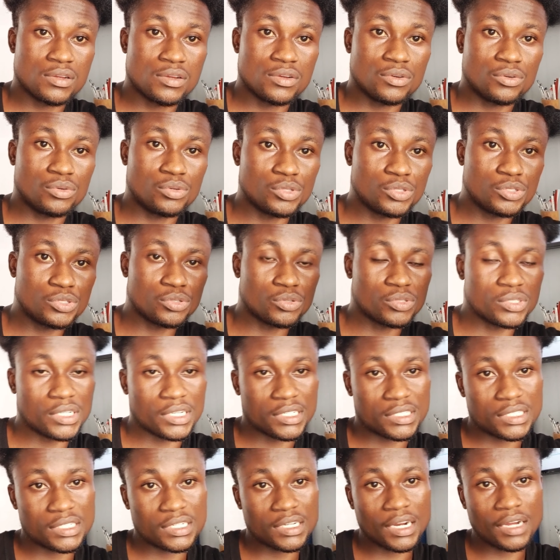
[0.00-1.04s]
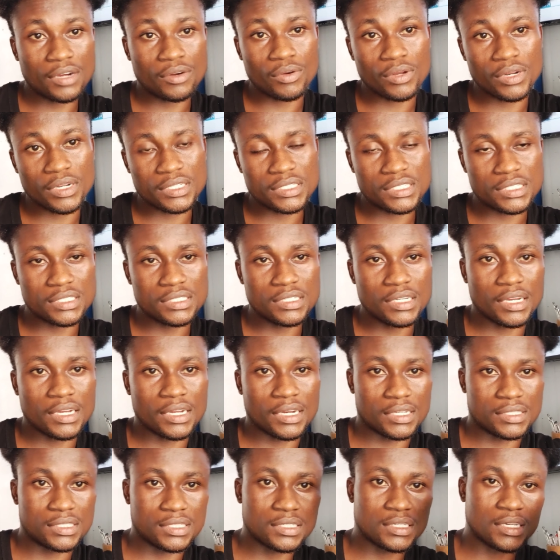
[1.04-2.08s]
which shows the signal quality and the
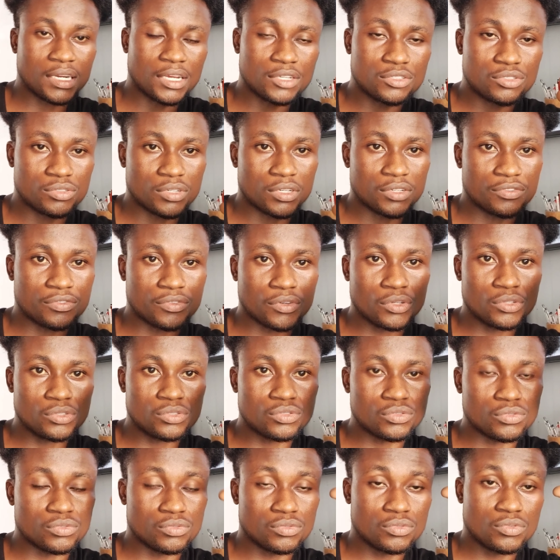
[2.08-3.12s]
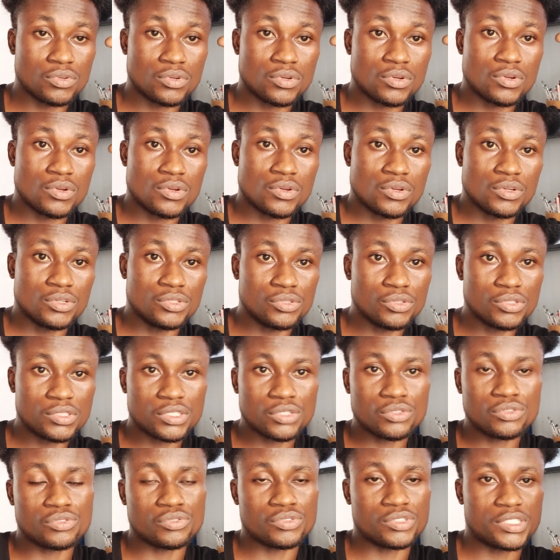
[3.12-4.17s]
signal strength for you to use
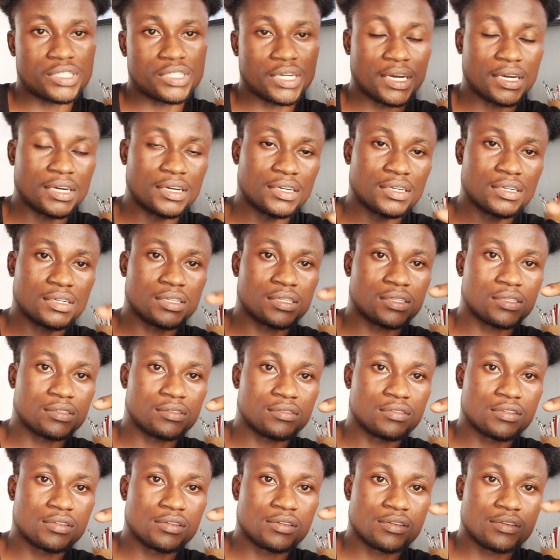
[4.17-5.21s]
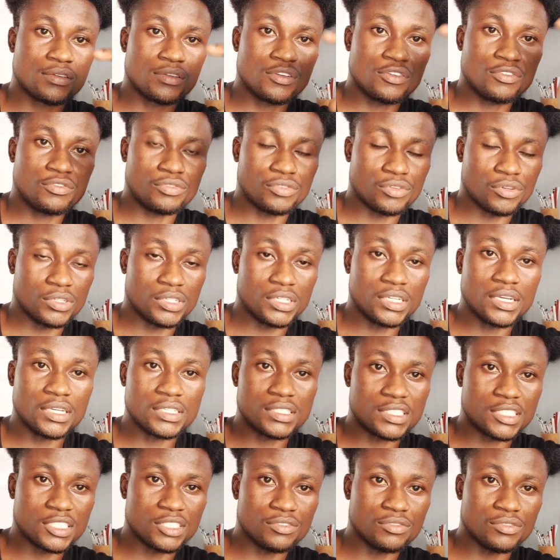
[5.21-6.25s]
it to track for a
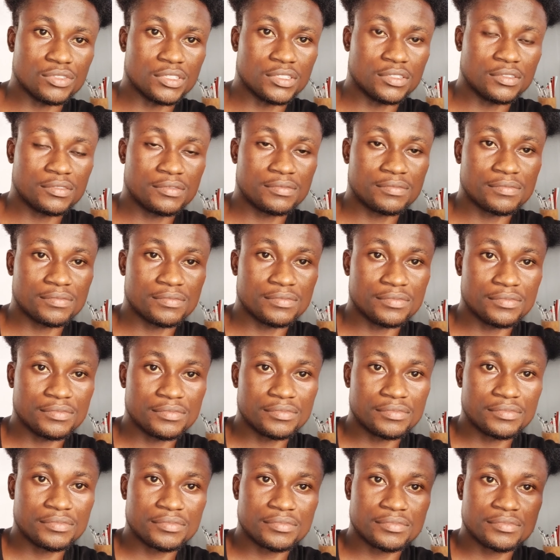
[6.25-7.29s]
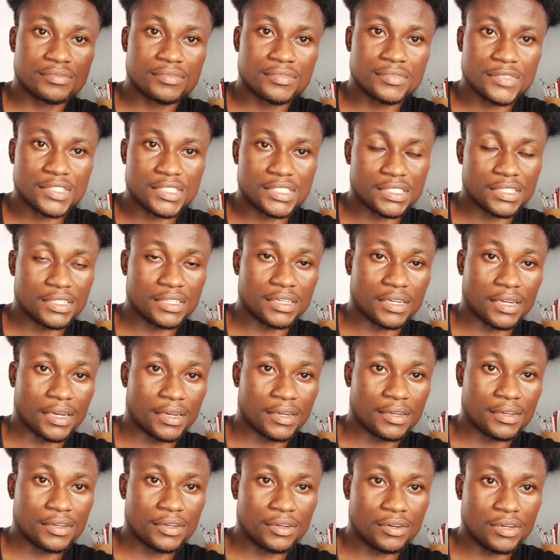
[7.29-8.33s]
Dstv signal.
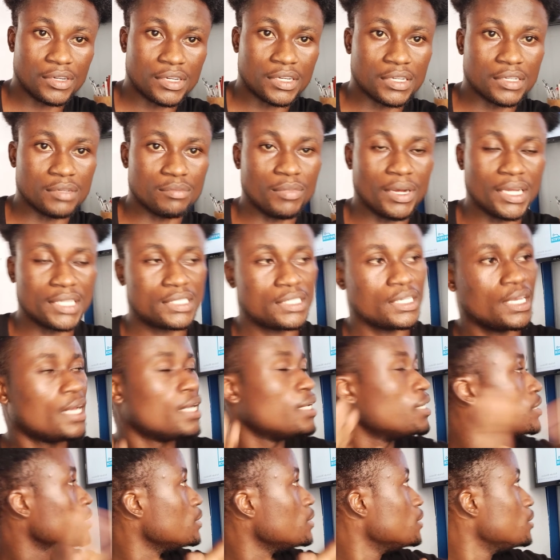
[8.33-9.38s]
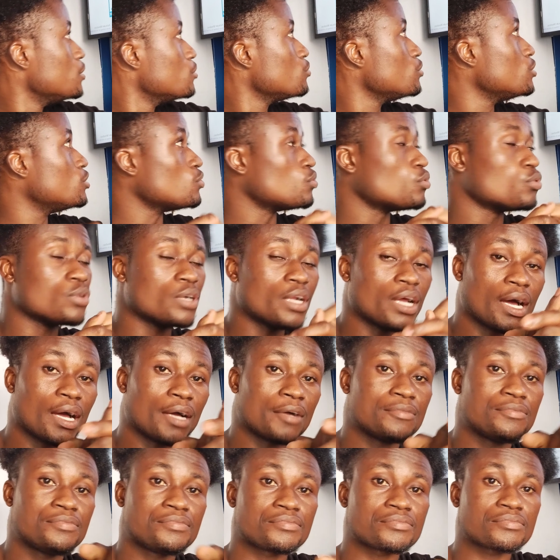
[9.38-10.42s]
Okay, but any new decoder
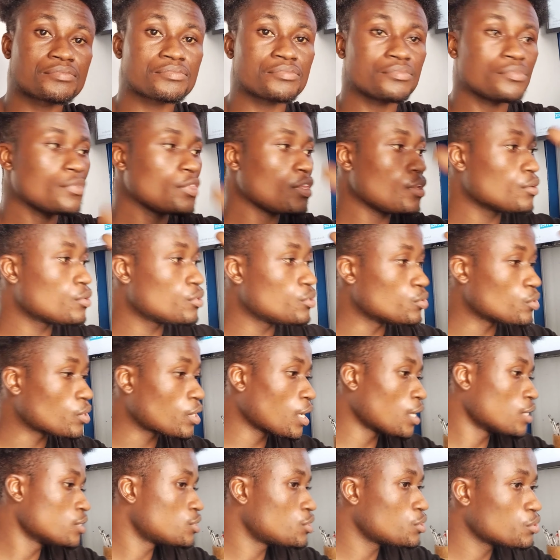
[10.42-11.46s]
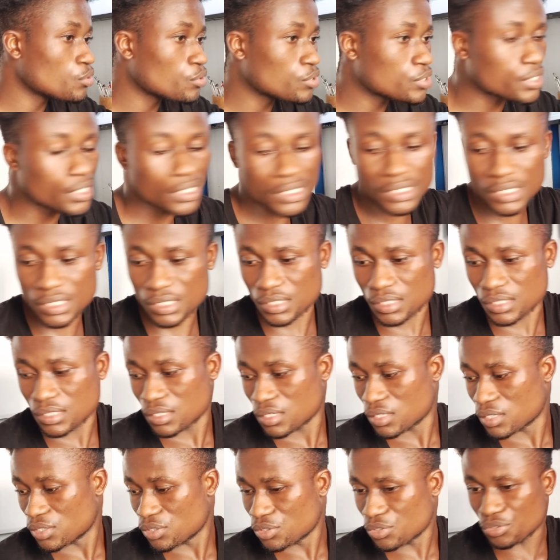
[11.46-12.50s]
you can't use it
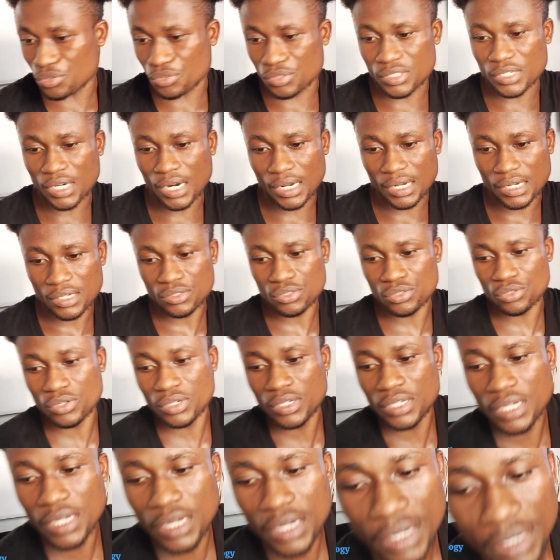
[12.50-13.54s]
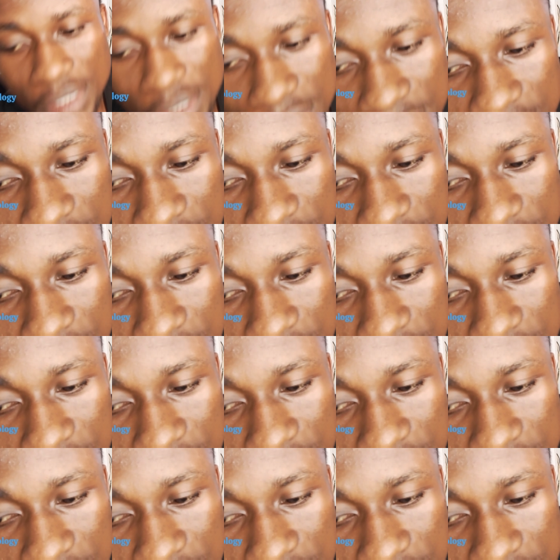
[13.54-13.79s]
to track. So here,